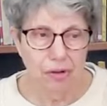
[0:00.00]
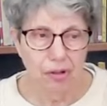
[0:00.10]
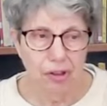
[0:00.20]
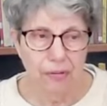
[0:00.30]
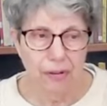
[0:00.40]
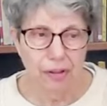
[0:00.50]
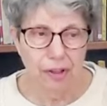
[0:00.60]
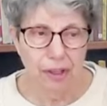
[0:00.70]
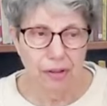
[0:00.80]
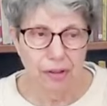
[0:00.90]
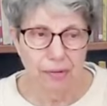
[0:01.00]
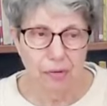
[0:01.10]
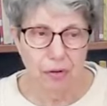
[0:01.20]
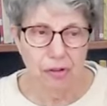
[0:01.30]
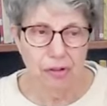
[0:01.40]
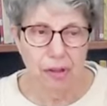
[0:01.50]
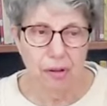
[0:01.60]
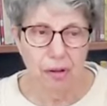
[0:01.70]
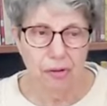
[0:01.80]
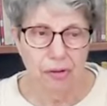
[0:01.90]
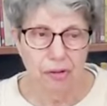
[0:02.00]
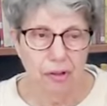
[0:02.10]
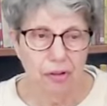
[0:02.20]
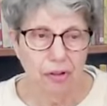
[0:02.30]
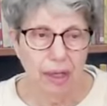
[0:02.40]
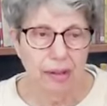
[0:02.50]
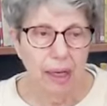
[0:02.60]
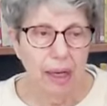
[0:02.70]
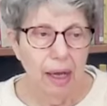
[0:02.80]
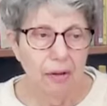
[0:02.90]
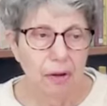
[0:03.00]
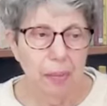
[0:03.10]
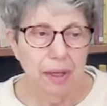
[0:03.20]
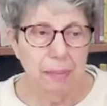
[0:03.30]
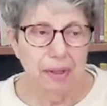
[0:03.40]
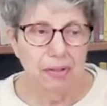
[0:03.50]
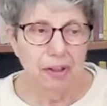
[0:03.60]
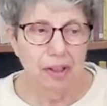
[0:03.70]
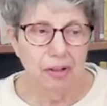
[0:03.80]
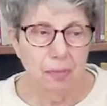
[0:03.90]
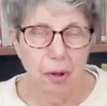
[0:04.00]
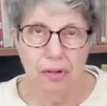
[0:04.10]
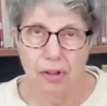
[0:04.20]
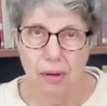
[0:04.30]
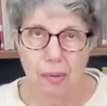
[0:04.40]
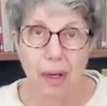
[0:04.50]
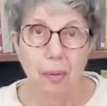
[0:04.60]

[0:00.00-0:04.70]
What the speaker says: the chief executive of Christian Concern, said the BBC's motto,